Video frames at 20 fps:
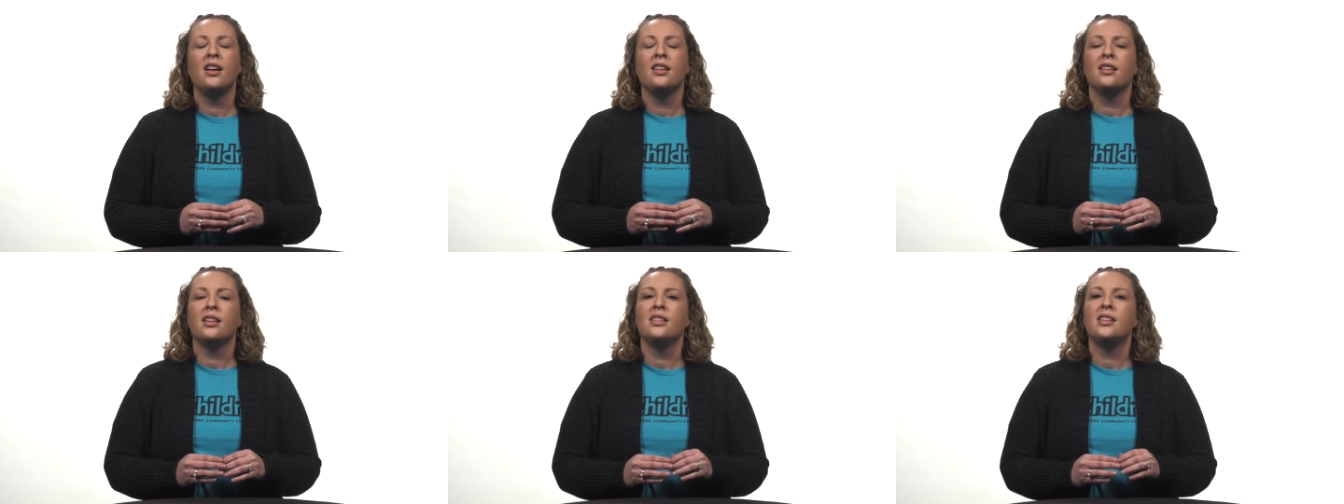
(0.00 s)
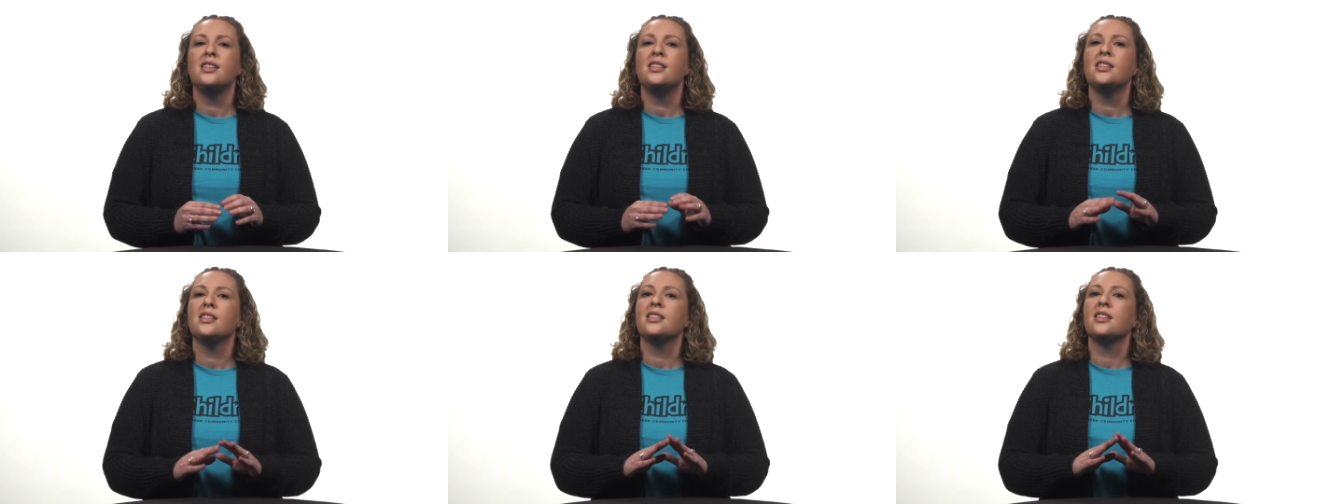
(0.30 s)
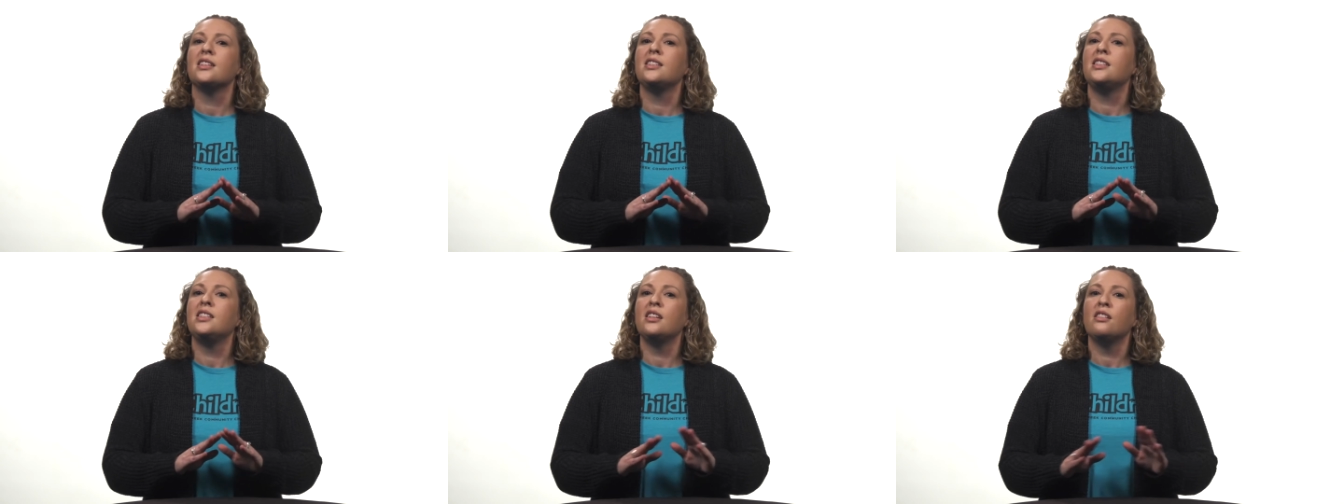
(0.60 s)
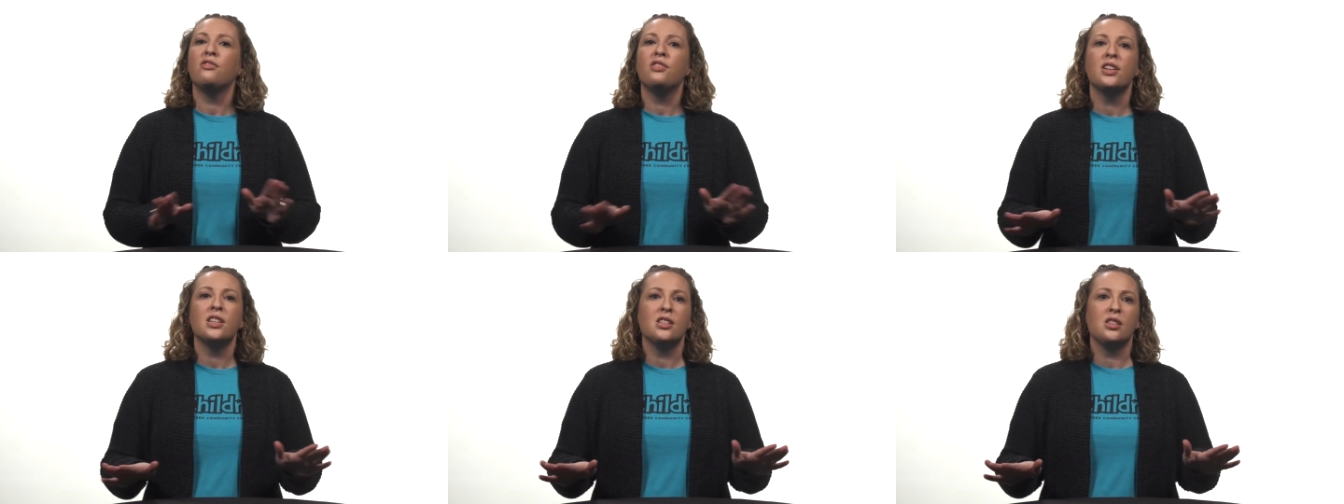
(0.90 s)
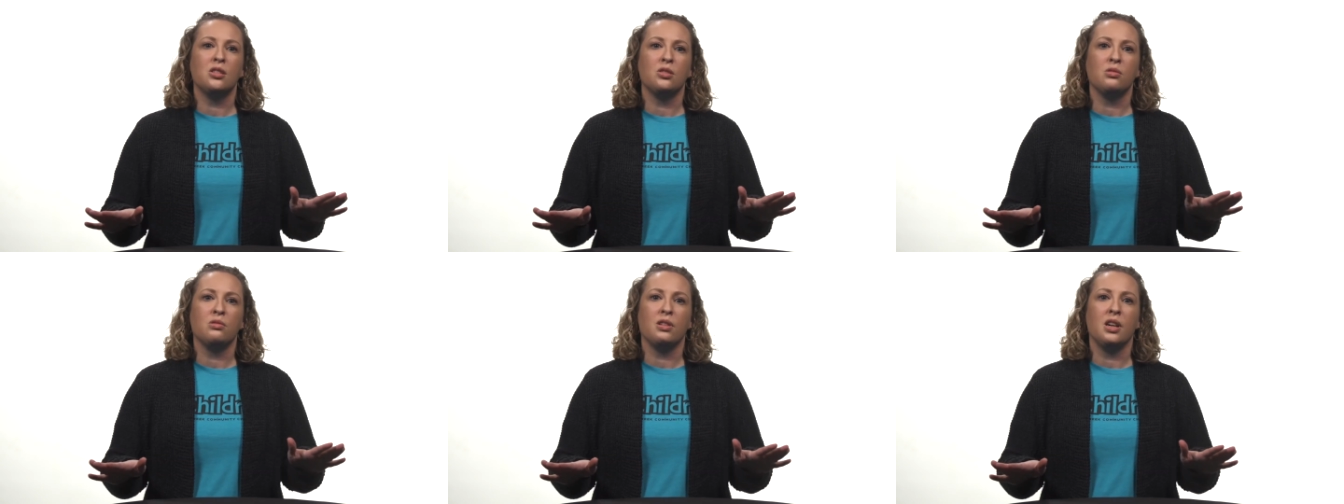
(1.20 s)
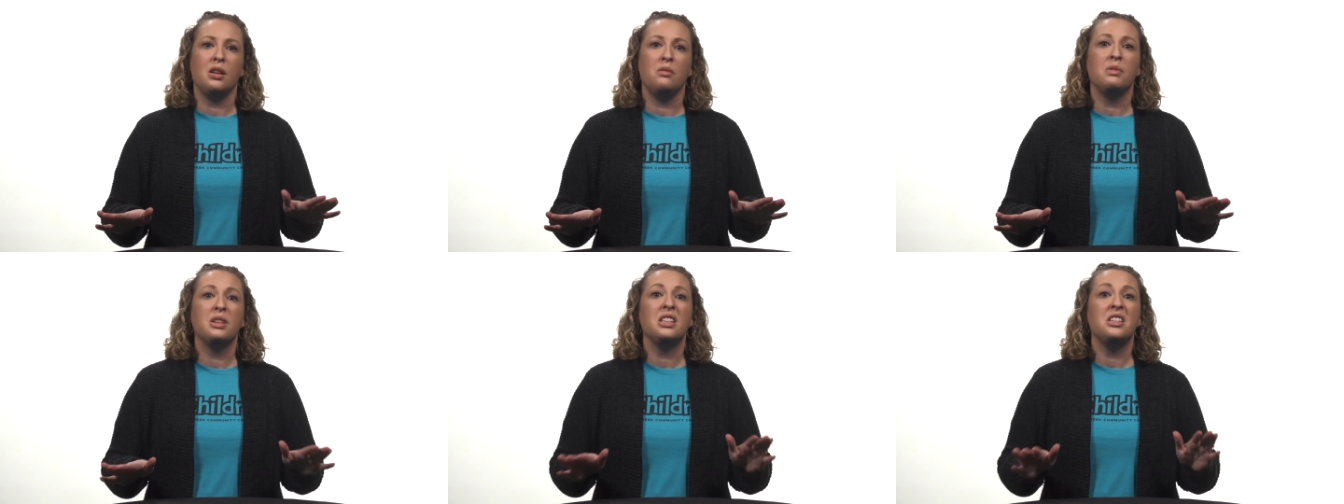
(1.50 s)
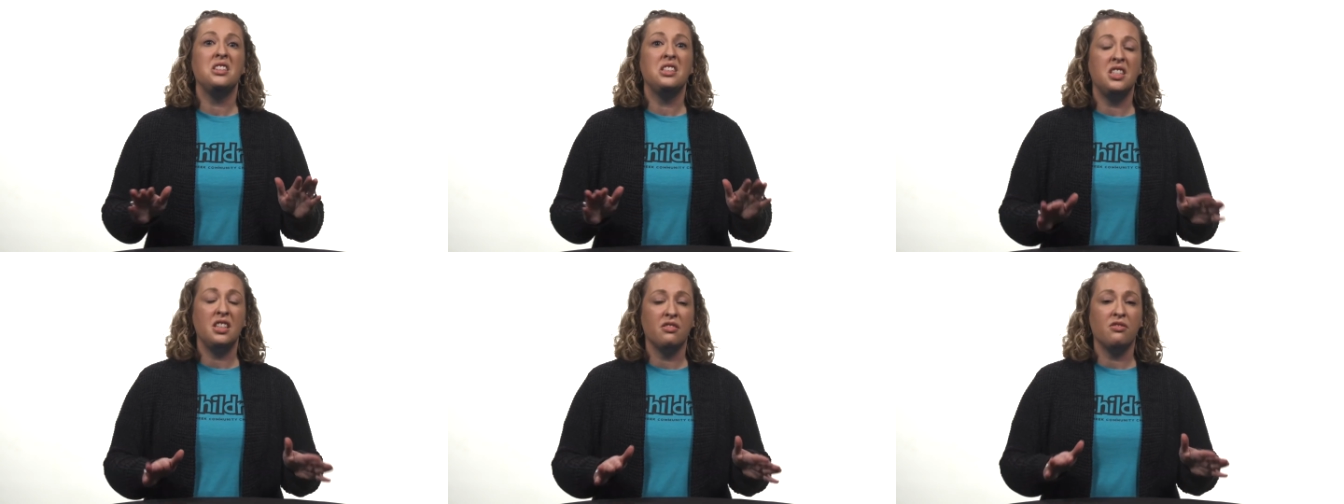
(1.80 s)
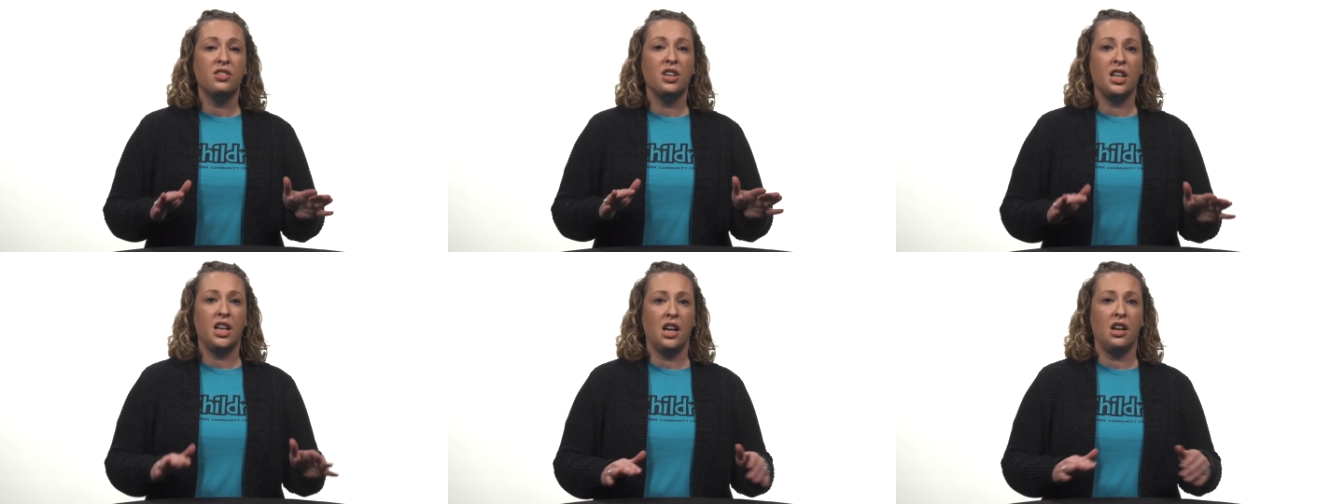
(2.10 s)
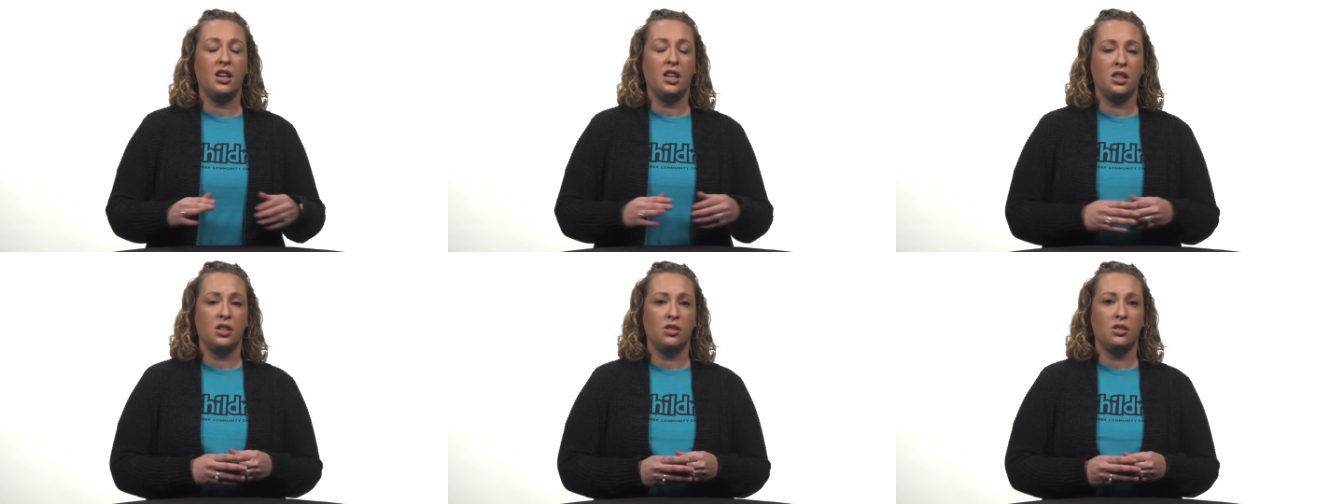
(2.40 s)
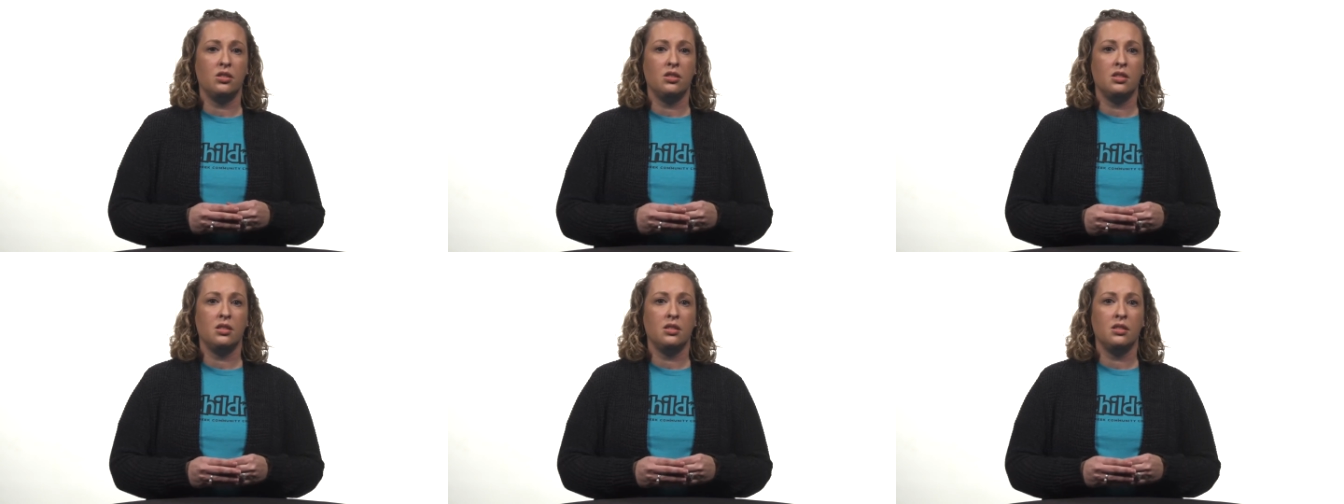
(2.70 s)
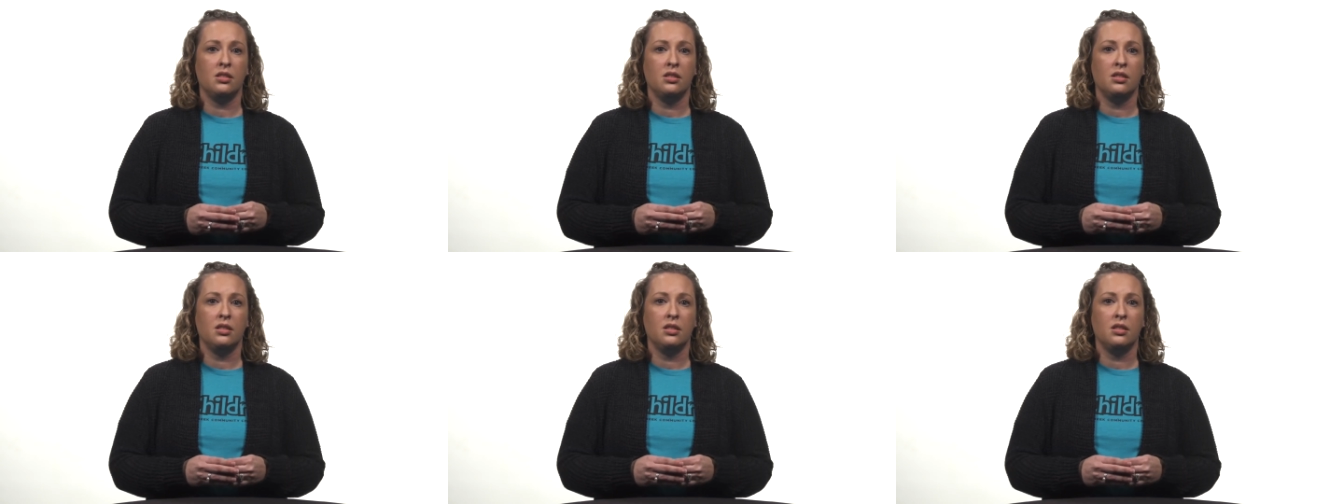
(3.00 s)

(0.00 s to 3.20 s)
that this is a different story with different characters.